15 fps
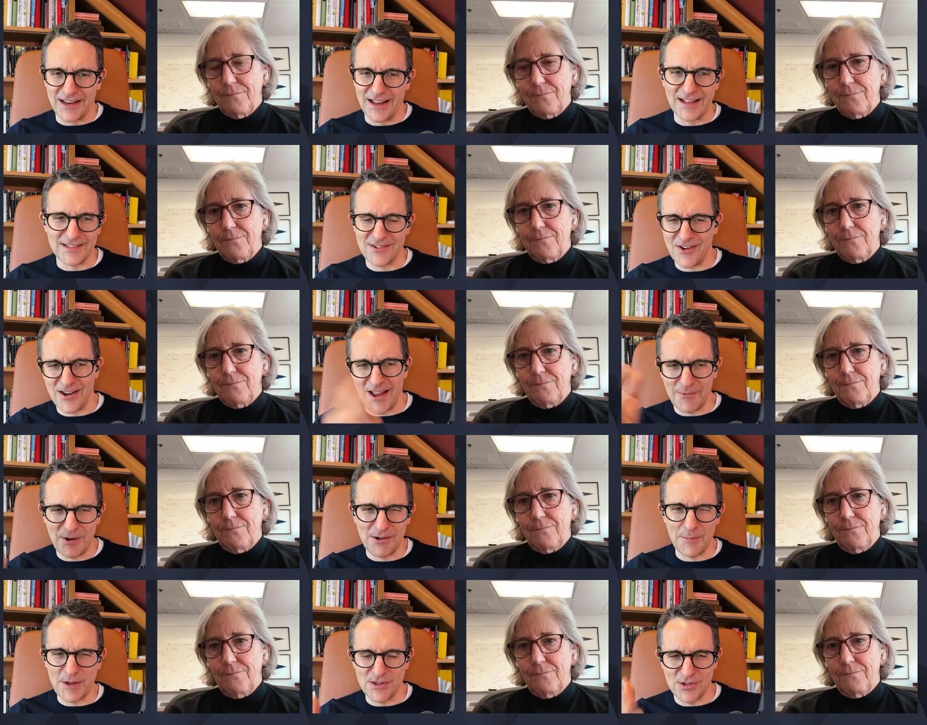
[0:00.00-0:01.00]
Speaker 1: It's not like we're a
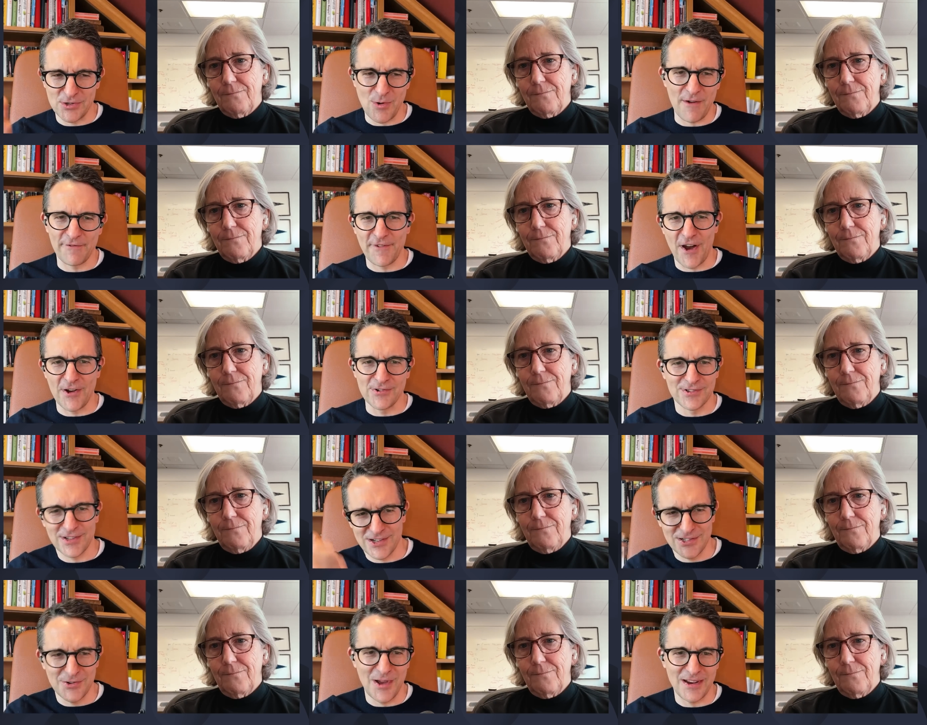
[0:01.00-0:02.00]
bit used to our phones can
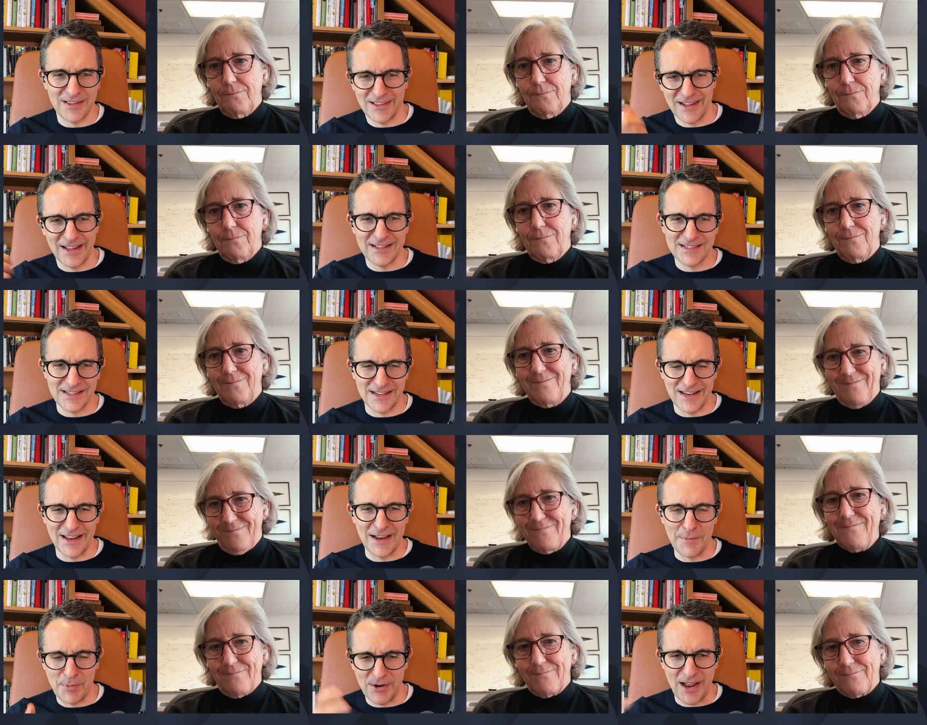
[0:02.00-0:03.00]
do anything instantly,
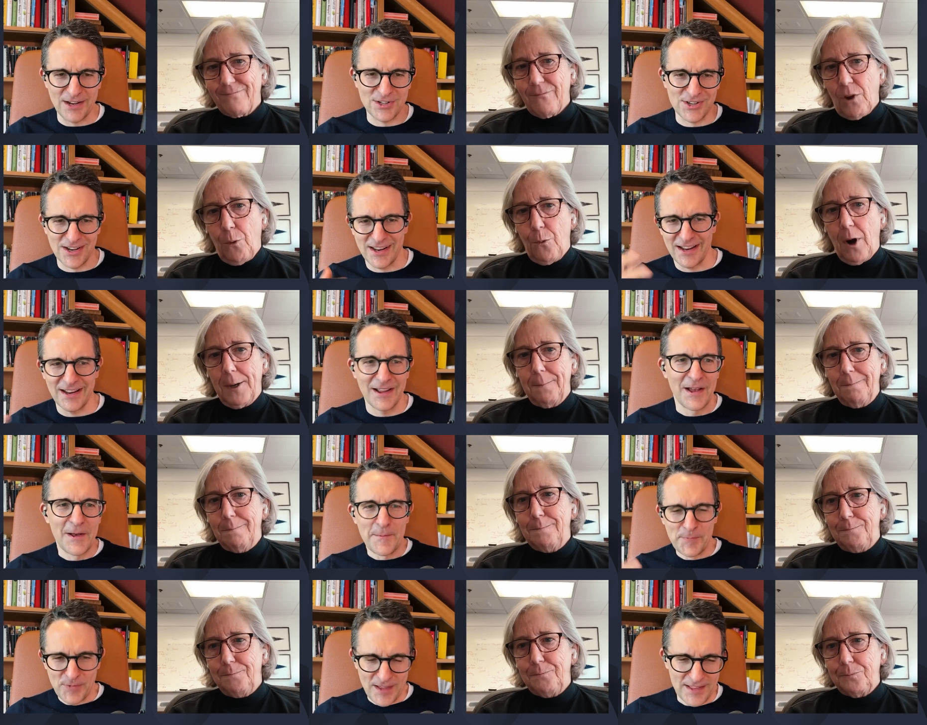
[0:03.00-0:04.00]
but actually. Right
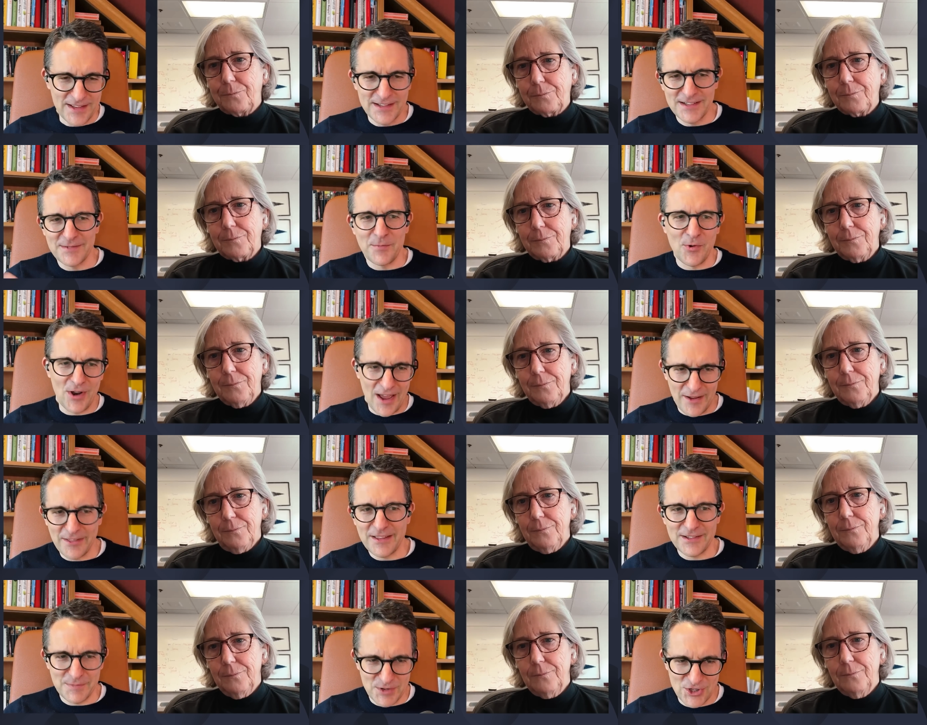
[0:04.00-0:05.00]
this is more like
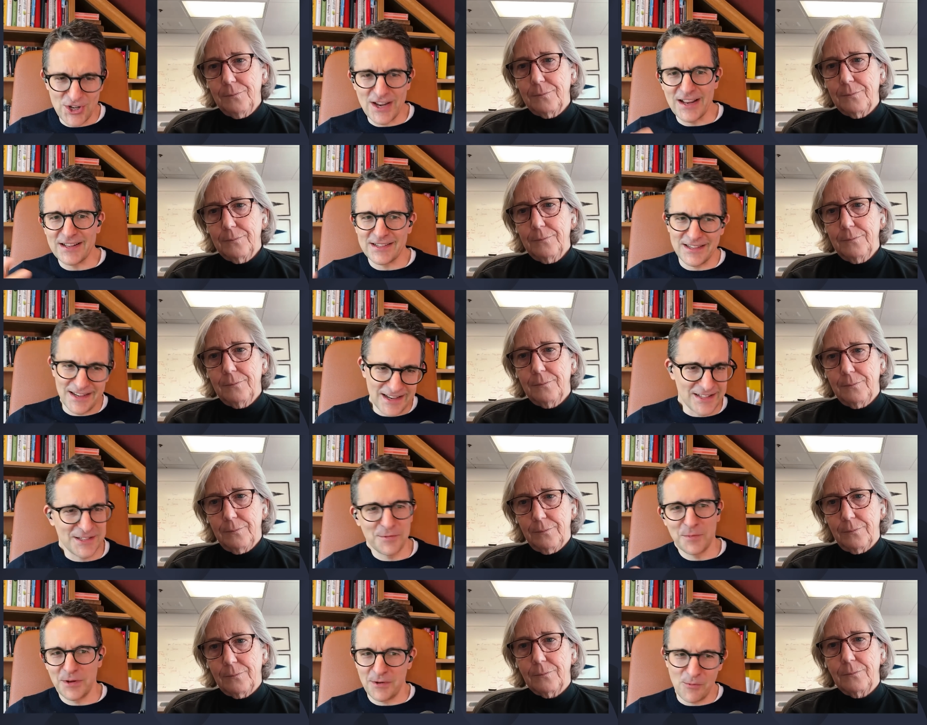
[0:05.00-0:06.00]
these machines need to
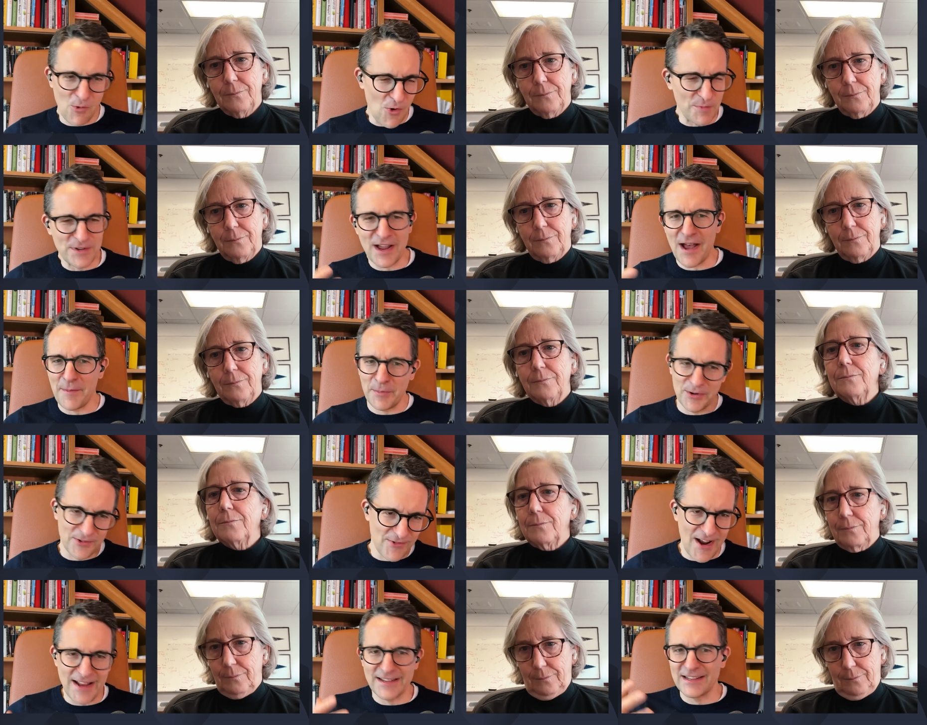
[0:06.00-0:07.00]
be warmed up and
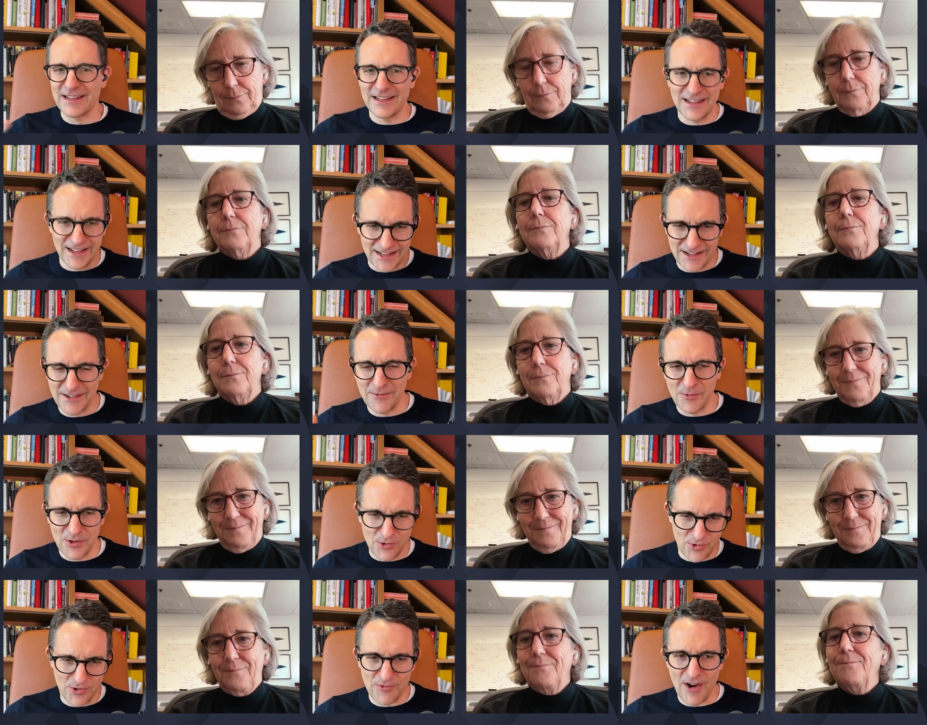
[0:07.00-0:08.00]
ready and with
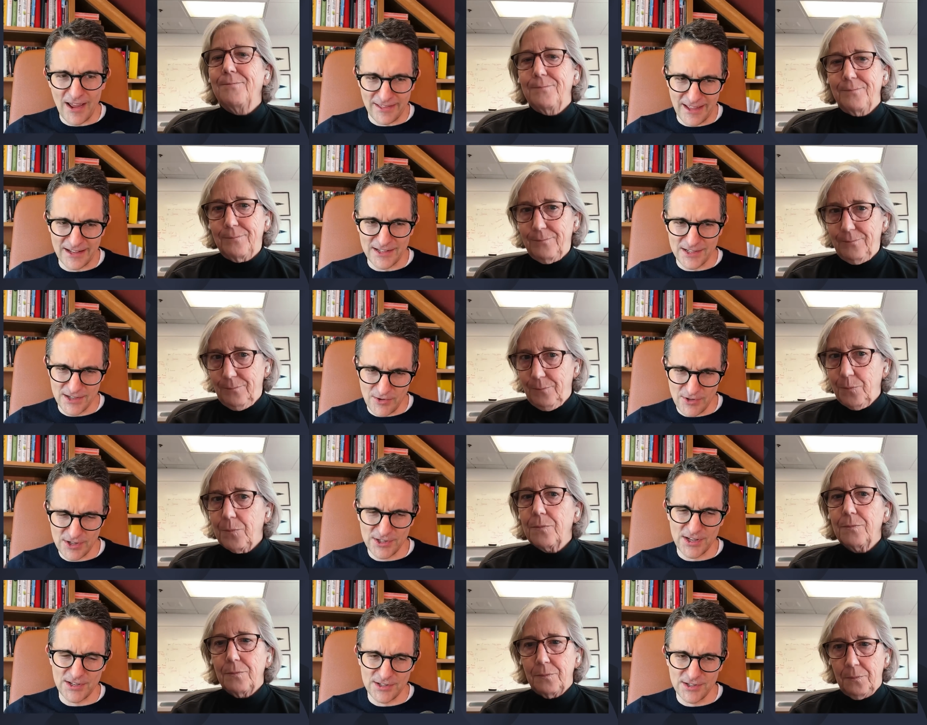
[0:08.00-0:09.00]
all the right things. And so this
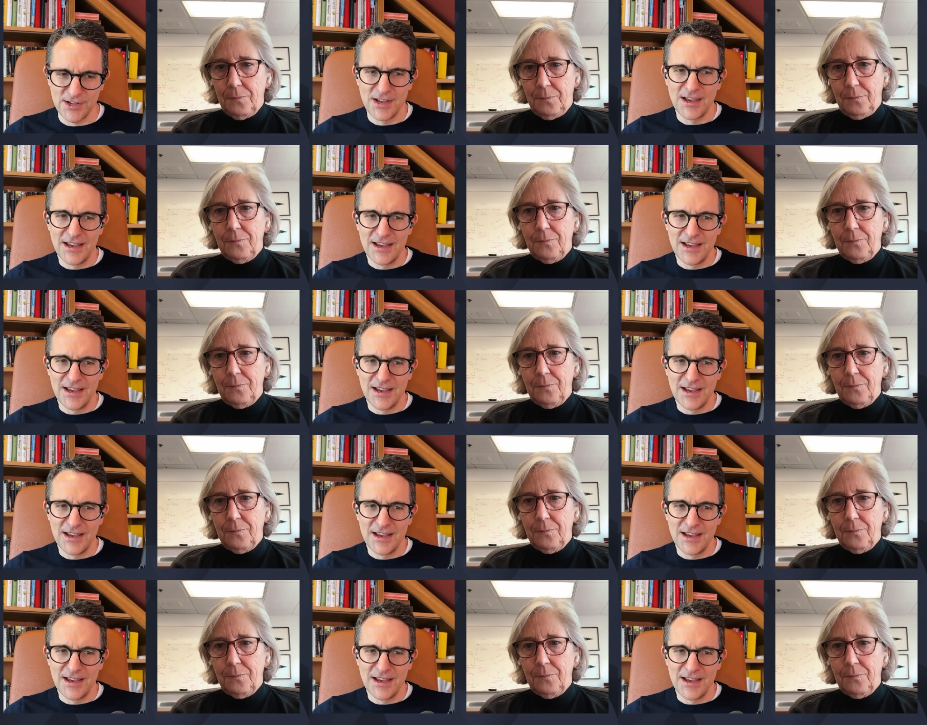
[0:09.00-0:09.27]
is